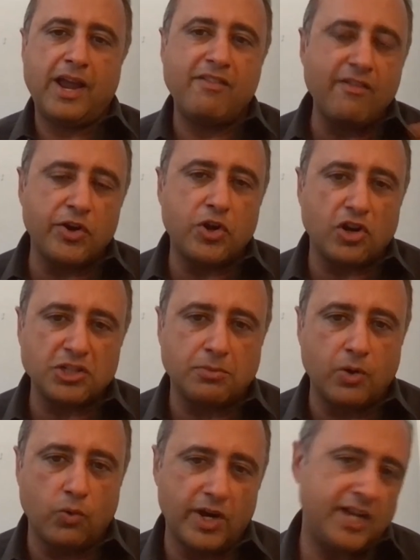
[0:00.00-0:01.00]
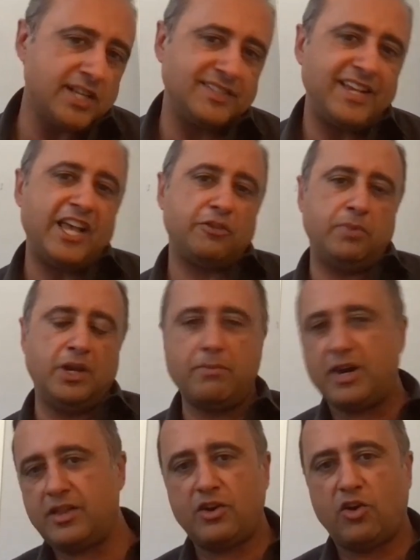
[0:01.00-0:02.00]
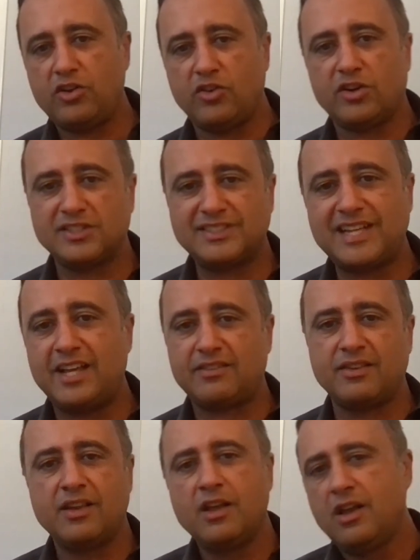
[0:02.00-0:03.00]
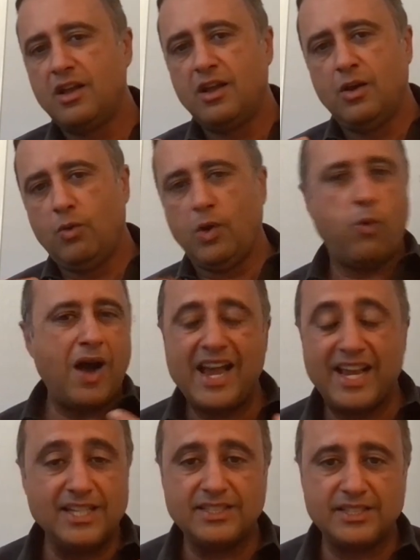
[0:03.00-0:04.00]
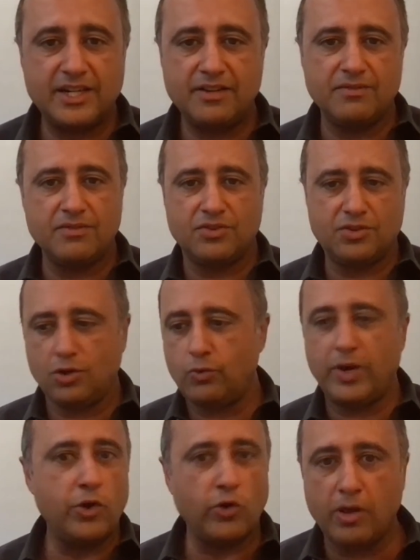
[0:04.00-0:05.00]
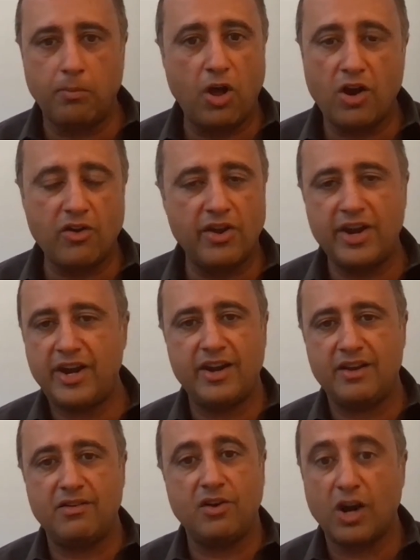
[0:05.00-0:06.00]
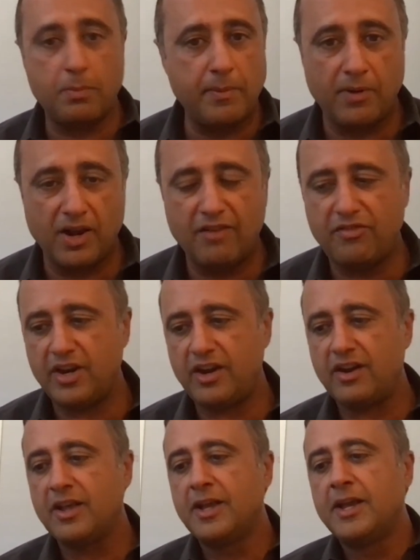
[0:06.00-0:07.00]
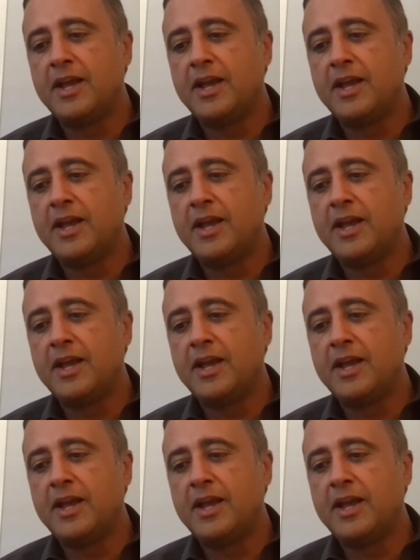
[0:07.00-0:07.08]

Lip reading: Everyone talks about vertical SaaS being better than horizontal SaaS. Well, why is it? So we wrote a blog on it, and a lot of people loved it.